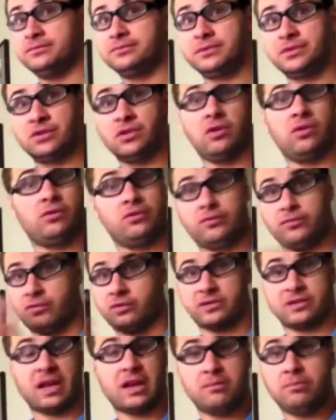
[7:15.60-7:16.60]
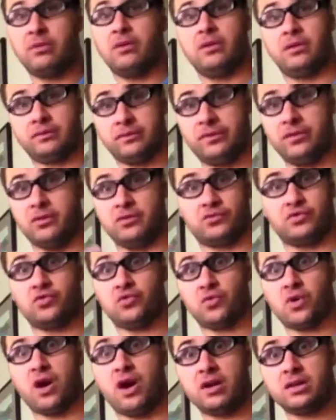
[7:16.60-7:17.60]
So for example, if you're
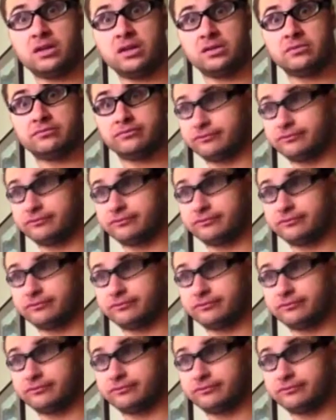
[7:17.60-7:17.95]
drunk